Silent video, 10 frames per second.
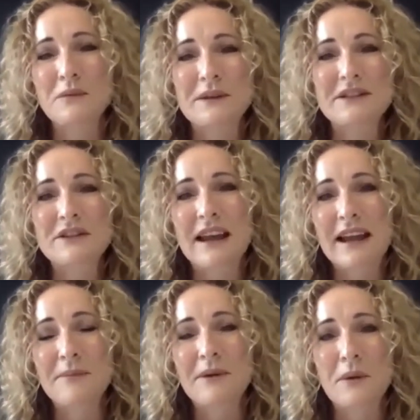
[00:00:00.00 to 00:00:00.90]
plan
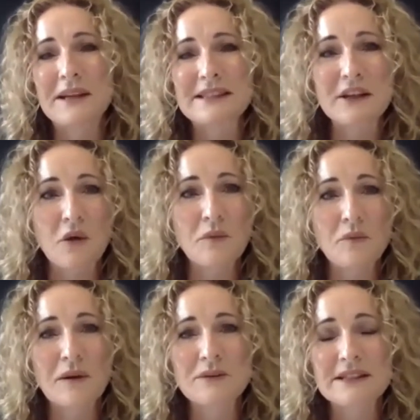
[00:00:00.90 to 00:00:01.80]
was a couple of weeks ago
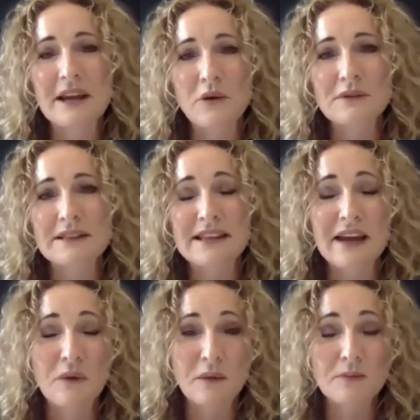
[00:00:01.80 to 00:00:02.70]
when we were able to tell
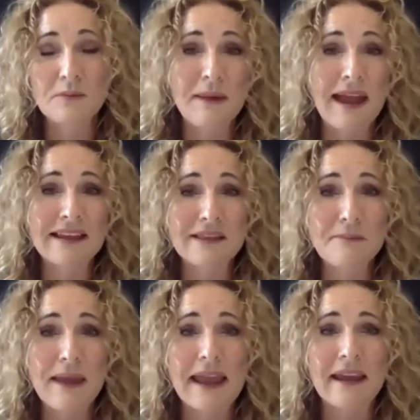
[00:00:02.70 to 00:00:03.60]
staff we would be
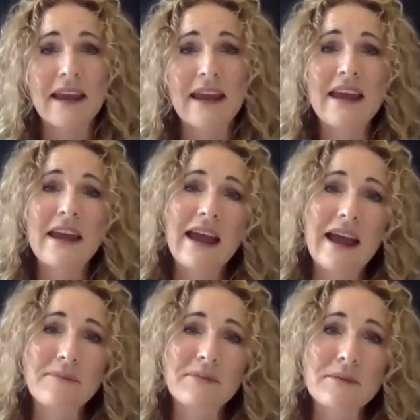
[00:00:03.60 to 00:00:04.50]
paying them back
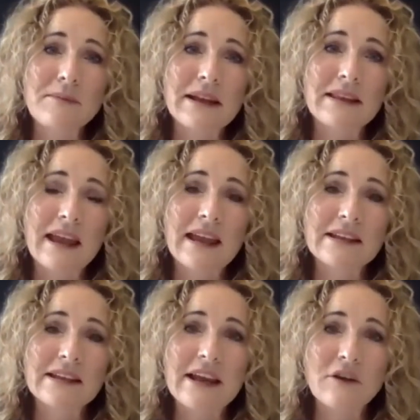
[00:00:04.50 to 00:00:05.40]
the money they
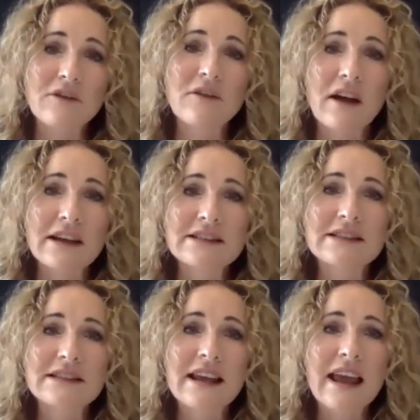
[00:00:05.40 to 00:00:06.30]
had
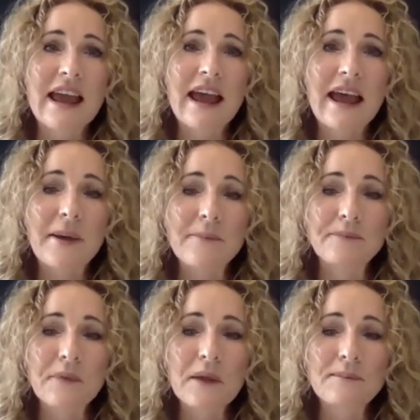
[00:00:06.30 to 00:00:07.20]
sacrificed.
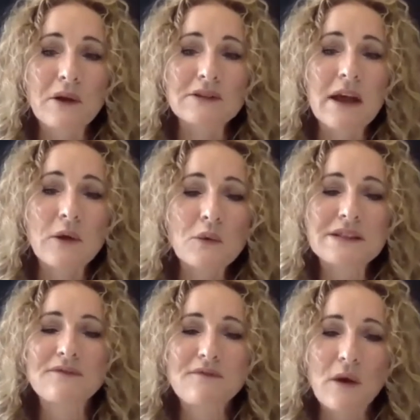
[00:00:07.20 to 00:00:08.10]
Because I
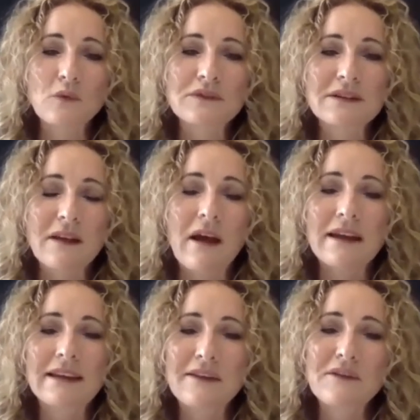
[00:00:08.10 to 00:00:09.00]
always felt
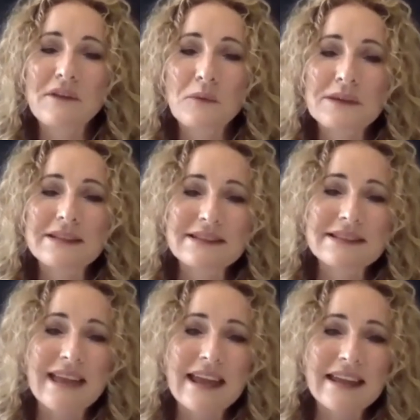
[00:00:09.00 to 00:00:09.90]
like, even though we
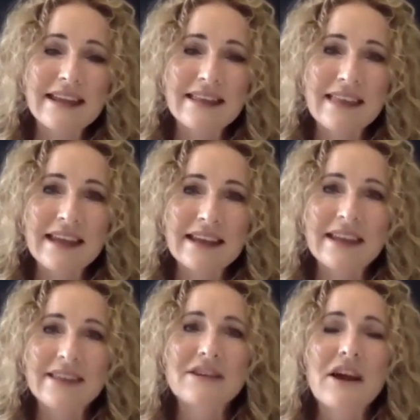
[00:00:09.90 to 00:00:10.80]
didn't say
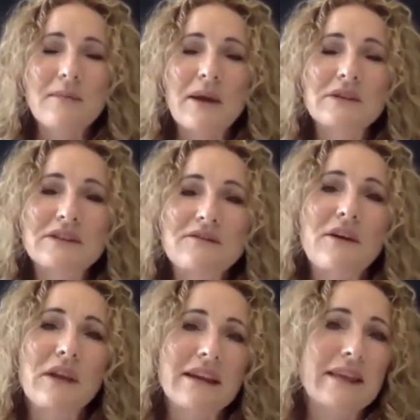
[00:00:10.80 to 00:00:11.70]
that at the time, I always
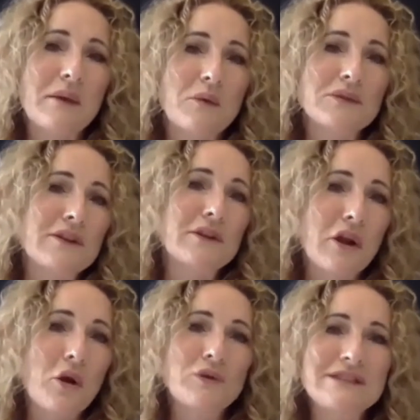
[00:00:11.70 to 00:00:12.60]
felt like that was
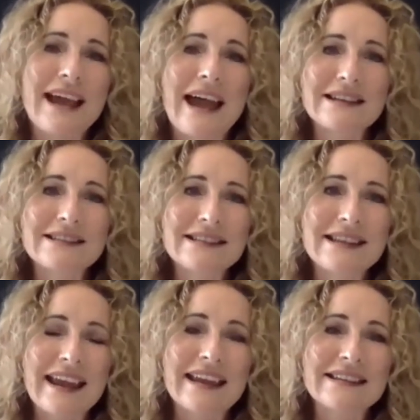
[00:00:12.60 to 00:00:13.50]
on loan to
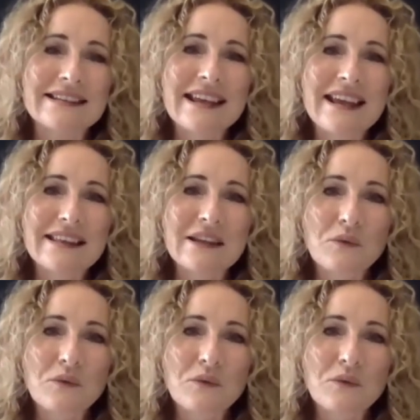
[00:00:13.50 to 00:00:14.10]
us and